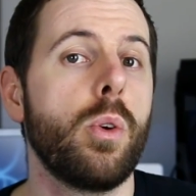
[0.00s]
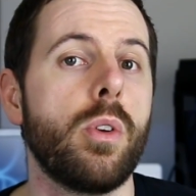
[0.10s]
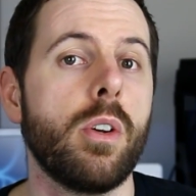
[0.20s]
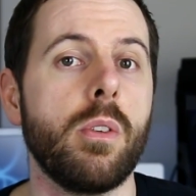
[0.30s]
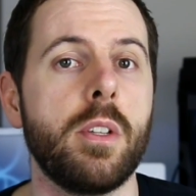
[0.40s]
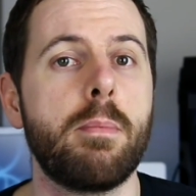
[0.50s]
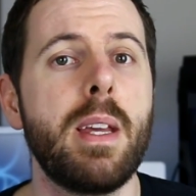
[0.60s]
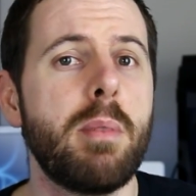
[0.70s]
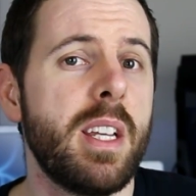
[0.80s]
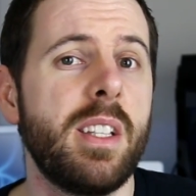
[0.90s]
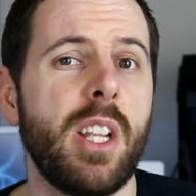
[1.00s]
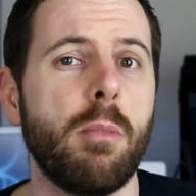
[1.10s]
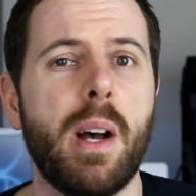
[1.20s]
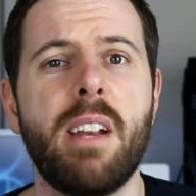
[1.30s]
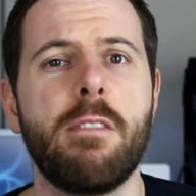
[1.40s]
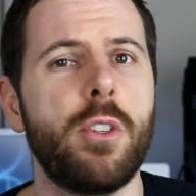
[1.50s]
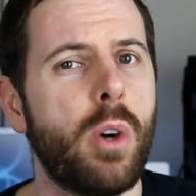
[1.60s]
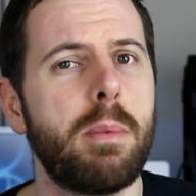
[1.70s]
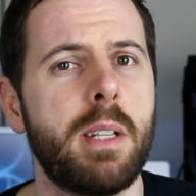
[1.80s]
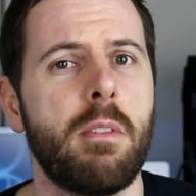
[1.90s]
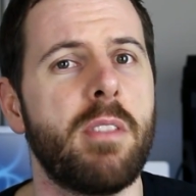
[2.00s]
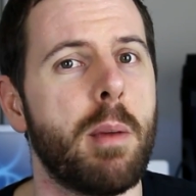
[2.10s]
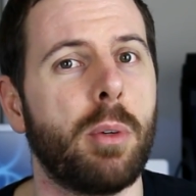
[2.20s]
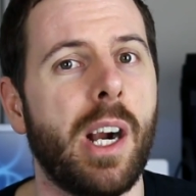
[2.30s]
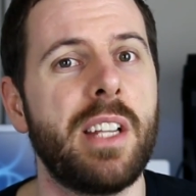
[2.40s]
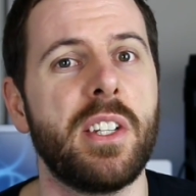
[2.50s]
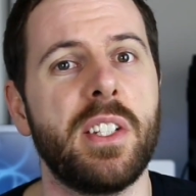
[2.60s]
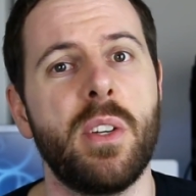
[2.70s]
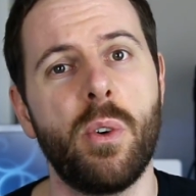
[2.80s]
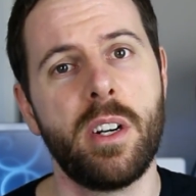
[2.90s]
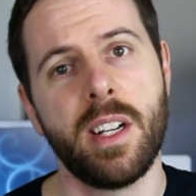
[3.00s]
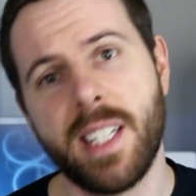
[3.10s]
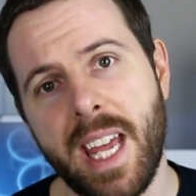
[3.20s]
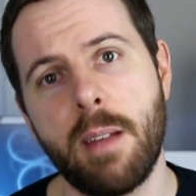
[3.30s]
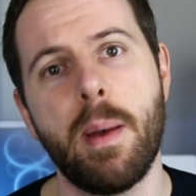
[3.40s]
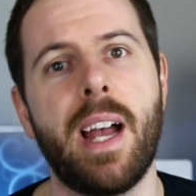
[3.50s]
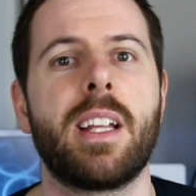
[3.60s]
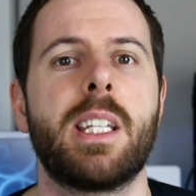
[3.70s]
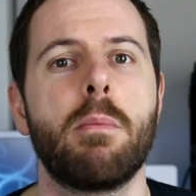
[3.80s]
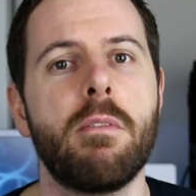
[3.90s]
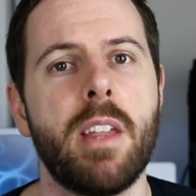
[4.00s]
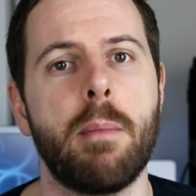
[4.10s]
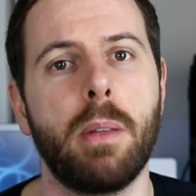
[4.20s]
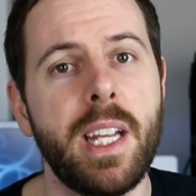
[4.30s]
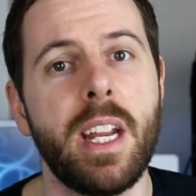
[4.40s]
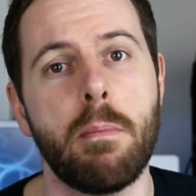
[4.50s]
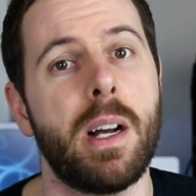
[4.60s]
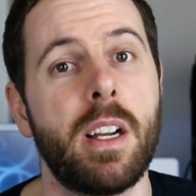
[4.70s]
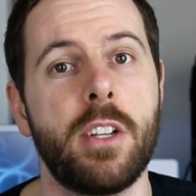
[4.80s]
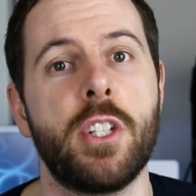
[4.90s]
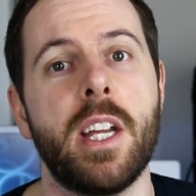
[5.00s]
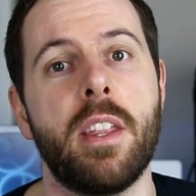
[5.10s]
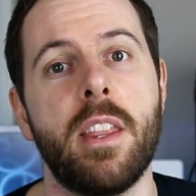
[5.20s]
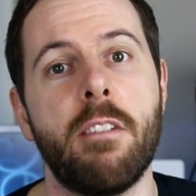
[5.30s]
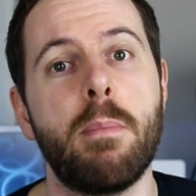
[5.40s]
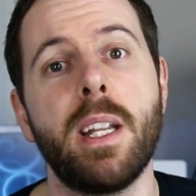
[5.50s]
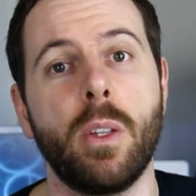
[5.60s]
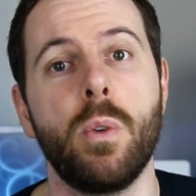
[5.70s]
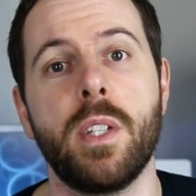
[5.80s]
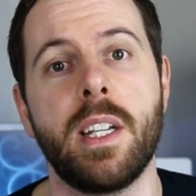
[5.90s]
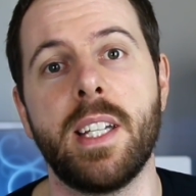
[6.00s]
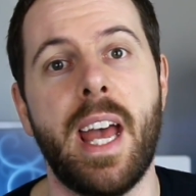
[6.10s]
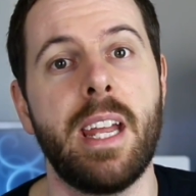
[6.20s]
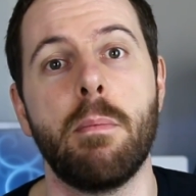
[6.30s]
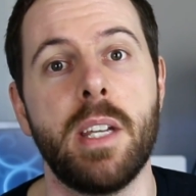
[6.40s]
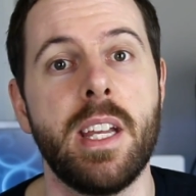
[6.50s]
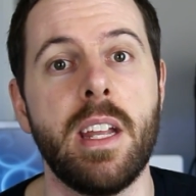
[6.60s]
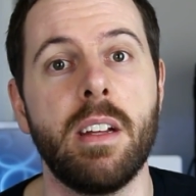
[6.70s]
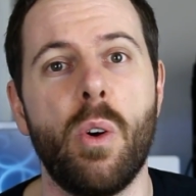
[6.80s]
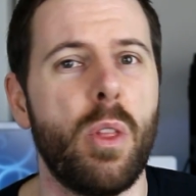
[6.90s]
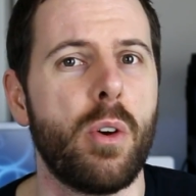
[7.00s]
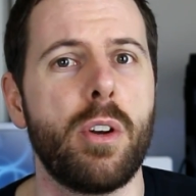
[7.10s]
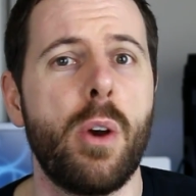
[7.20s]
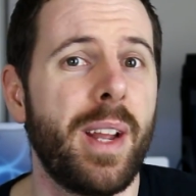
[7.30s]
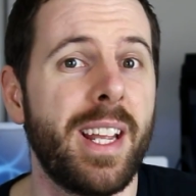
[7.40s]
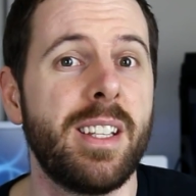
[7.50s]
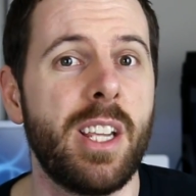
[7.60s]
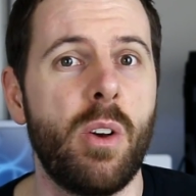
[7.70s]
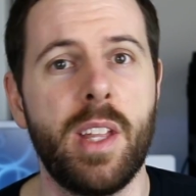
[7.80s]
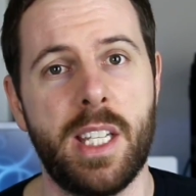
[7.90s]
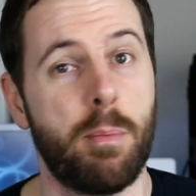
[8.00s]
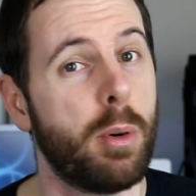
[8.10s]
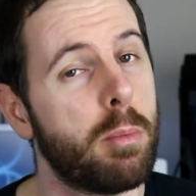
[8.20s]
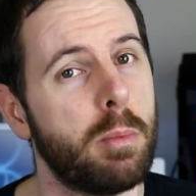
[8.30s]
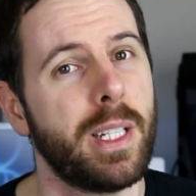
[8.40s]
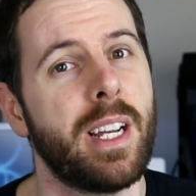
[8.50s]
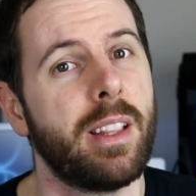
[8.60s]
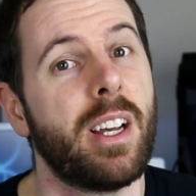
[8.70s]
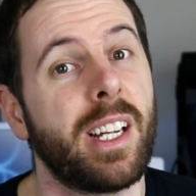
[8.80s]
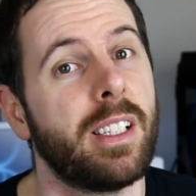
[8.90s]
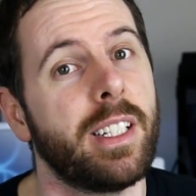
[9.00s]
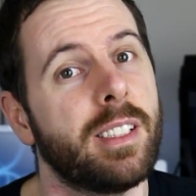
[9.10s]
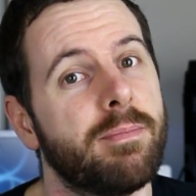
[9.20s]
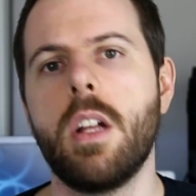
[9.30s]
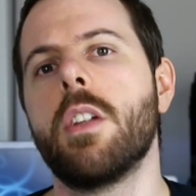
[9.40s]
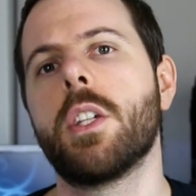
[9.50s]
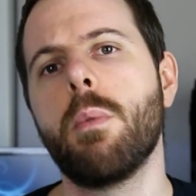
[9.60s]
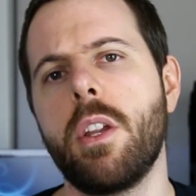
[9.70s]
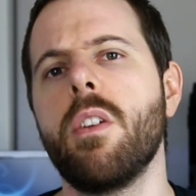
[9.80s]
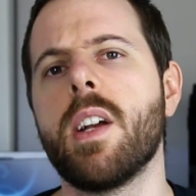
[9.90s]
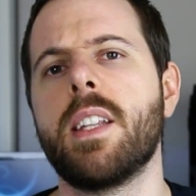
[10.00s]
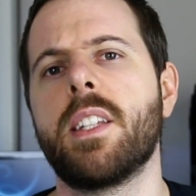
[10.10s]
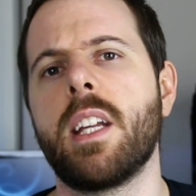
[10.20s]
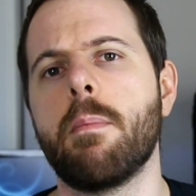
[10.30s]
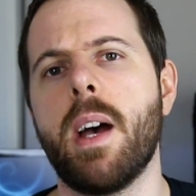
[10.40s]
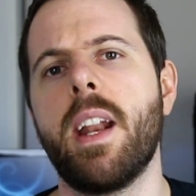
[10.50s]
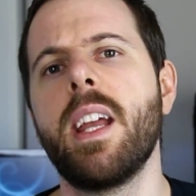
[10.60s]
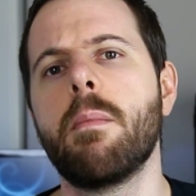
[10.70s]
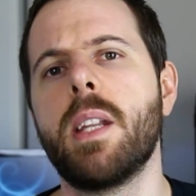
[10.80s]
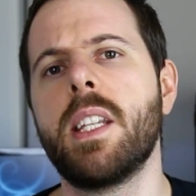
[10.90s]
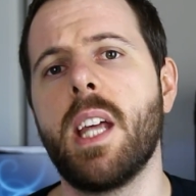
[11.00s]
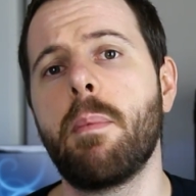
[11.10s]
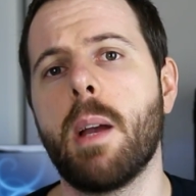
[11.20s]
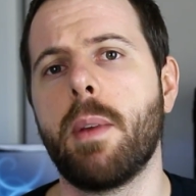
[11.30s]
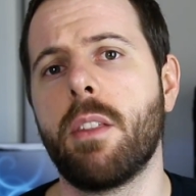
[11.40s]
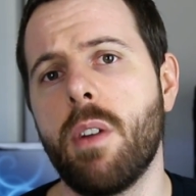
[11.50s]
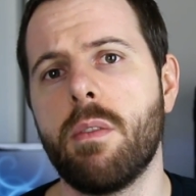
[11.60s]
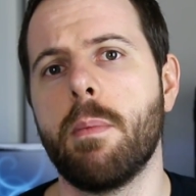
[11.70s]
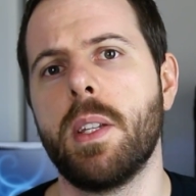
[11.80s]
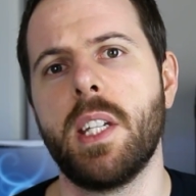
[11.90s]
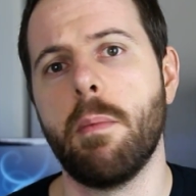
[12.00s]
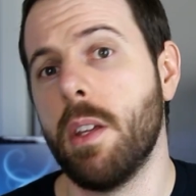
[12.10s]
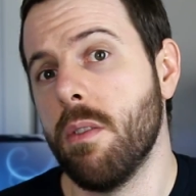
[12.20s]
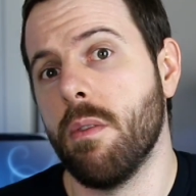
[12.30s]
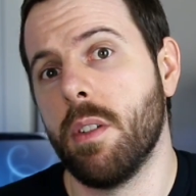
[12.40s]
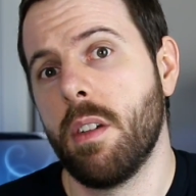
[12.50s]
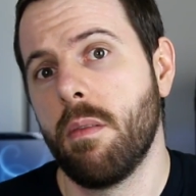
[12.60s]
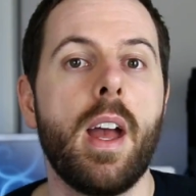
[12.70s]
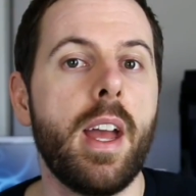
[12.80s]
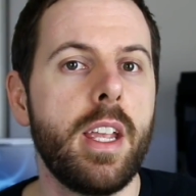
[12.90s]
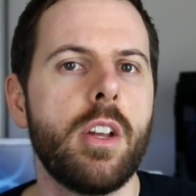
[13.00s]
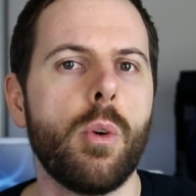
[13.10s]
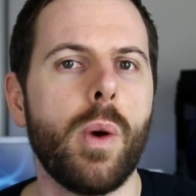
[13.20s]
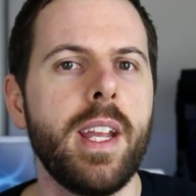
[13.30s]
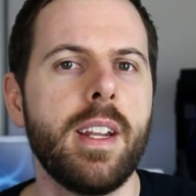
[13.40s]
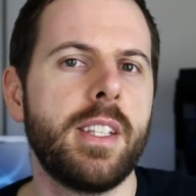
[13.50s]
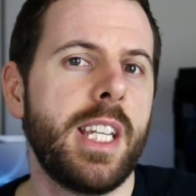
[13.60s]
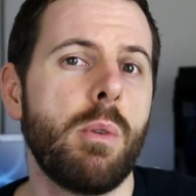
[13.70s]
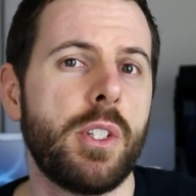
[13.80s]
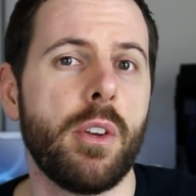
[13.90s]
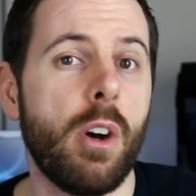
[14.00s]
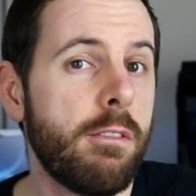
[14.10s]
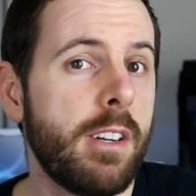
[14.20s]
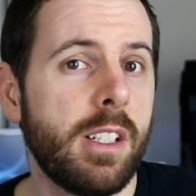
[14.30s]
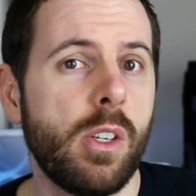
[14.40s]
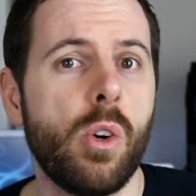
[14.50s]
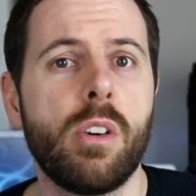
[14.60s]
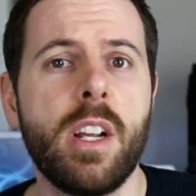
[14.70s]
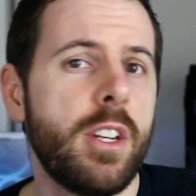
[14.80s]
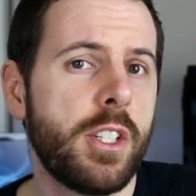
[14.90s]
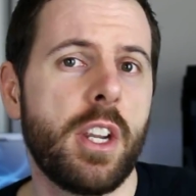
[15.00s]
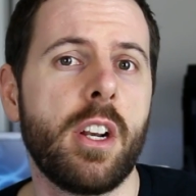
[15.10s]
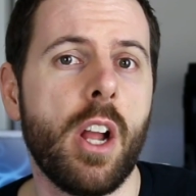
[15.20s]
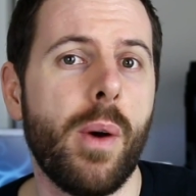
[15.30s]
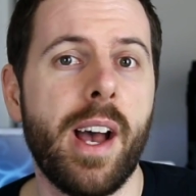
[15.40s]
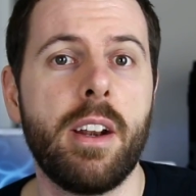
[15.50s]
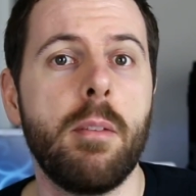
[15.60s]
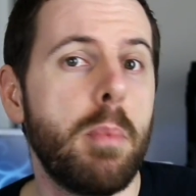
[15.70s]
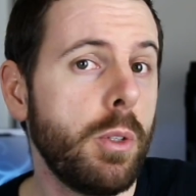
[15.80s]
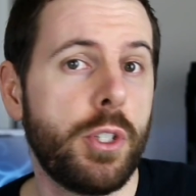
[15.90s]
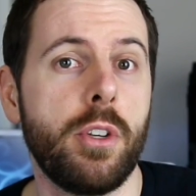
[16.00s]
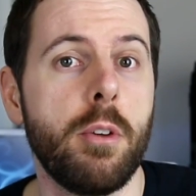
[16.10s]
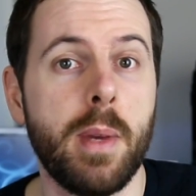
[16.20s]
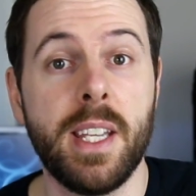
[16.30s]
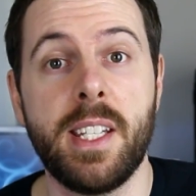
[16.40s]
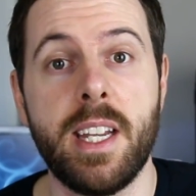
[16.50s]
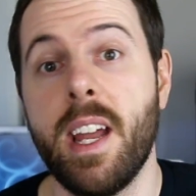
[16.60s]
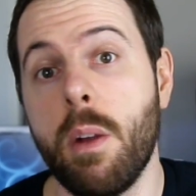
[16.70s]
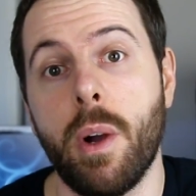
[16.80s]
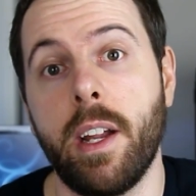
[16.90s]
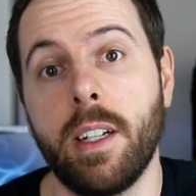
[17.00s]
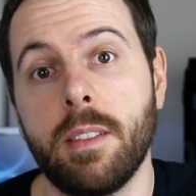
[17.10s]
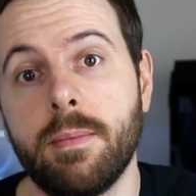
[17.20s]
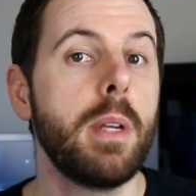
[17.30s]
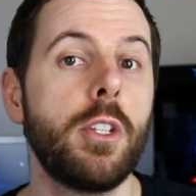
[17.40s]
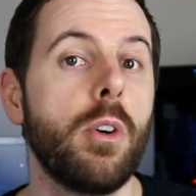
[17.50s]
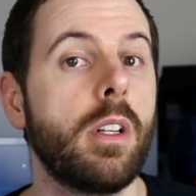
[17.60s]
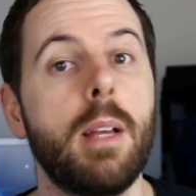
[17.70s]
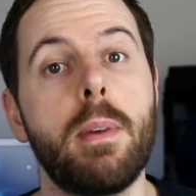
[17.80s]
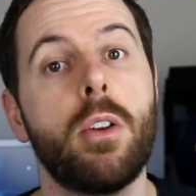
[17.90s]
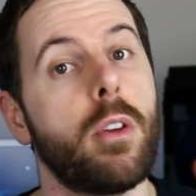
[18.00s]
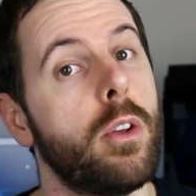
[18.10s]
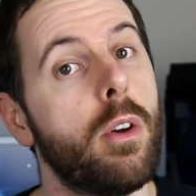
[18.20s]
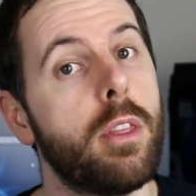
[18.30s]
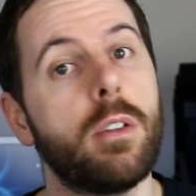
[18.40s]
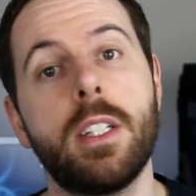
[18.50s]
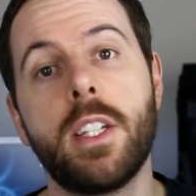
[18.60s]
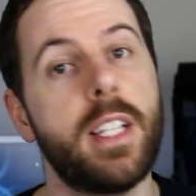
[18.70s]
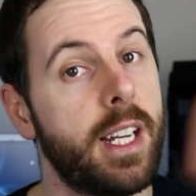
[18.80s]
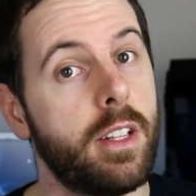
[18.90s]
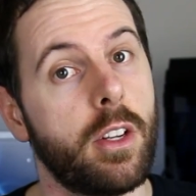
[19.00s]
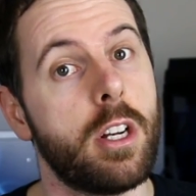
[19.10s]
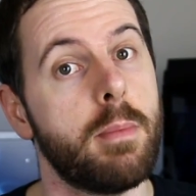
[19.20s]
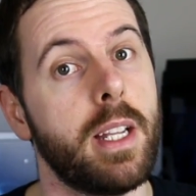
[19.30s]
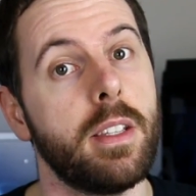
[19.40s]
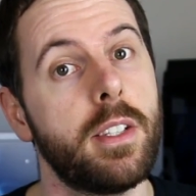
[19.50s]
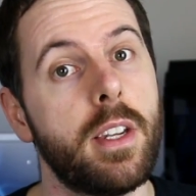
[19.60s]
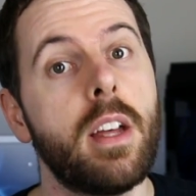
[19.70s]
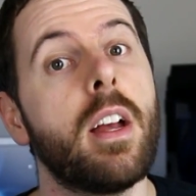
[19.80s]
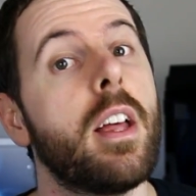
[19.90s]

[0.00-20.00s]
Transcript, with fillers: Who knows, maybe Intel might even drop some of their prices in order to take back some of that bleeding market share that they've been losing to AMD. Although knowing Intel, that's probably unlikely. So what do you guys think about AMD's upcoming Threadripper CPUs? Are you going to wait and see what's on offer, or are you just going to go out and build your new PC anyway? Be sure to let me know your thoughts down in the comments.